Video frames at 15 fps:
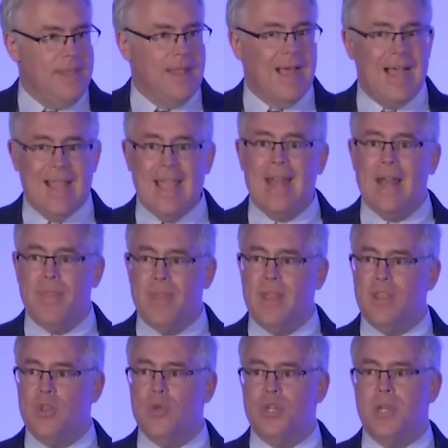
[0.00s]
again, I
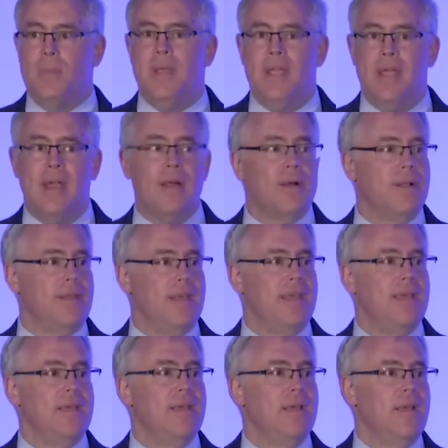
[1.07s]
think you should be
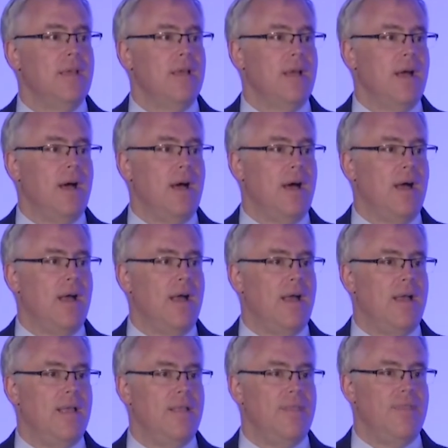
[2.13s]
heralding
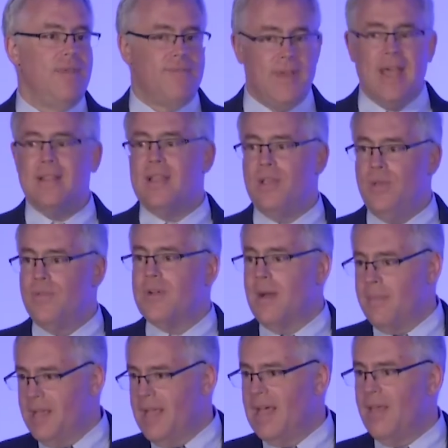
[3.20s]
the fact that you've
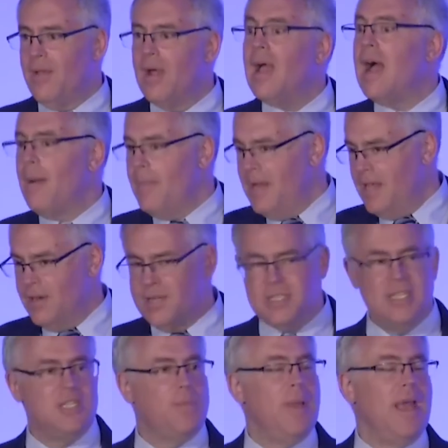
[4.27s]
come together, how many years
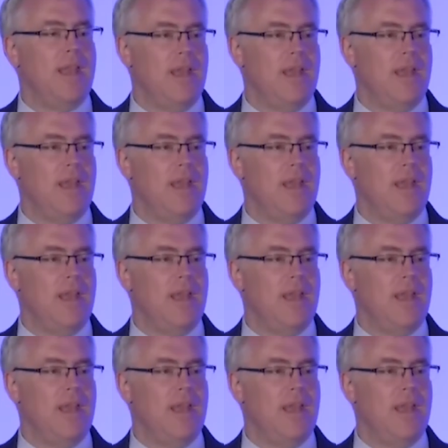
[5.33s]
it's been,